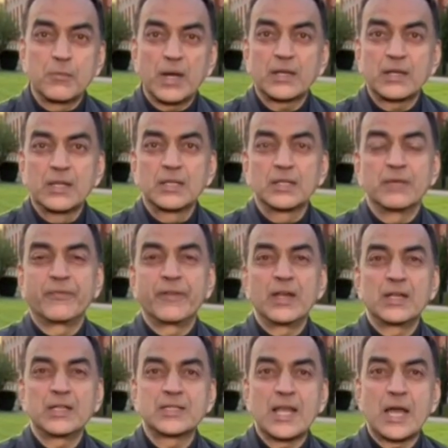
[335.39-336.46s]
But the
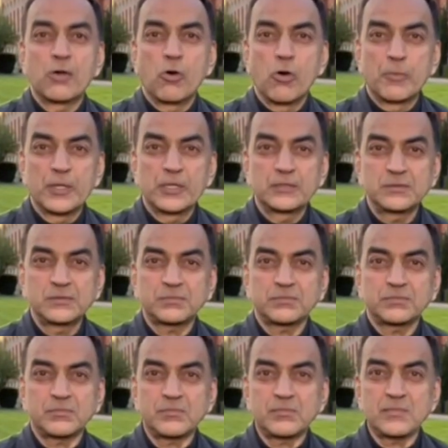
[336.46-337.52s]
field is now open,
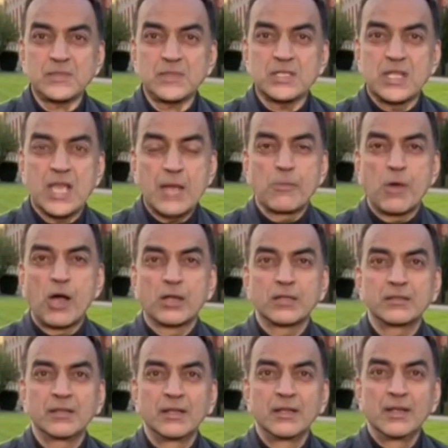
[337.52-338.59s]
game
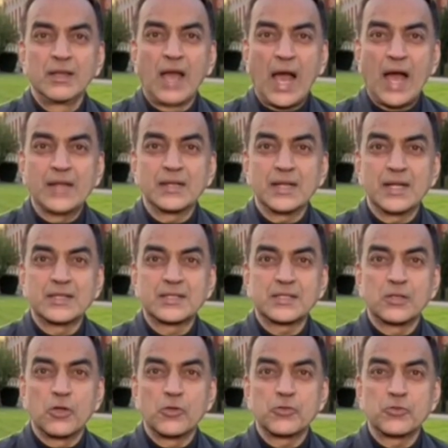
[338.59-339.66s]
on, and
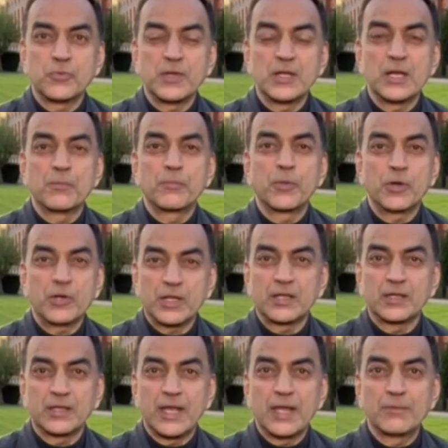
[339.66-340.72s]
it's going to be a
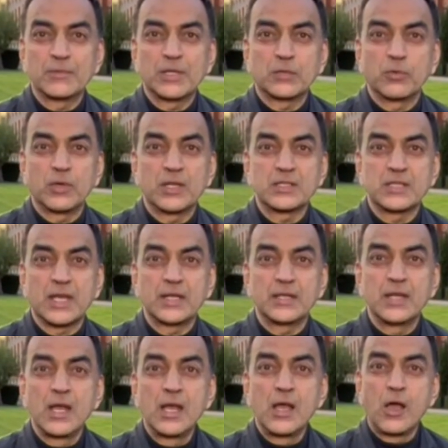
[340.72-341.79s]
political game that will
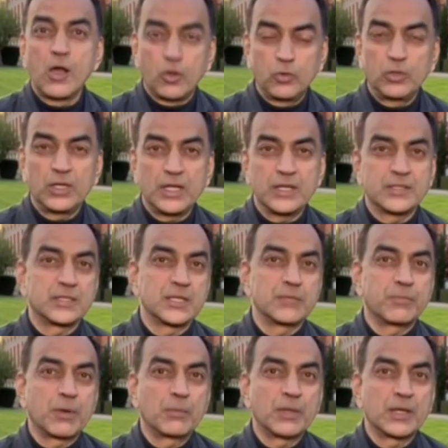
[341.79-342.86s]
decide who leads the
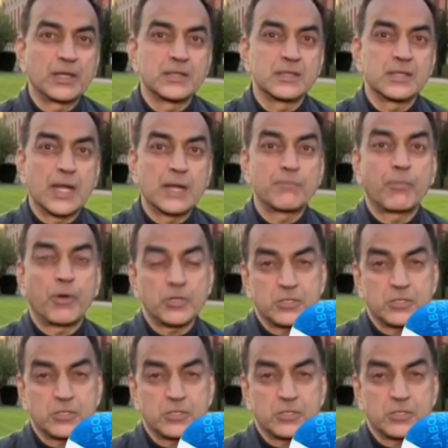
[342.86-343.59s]
Republicans and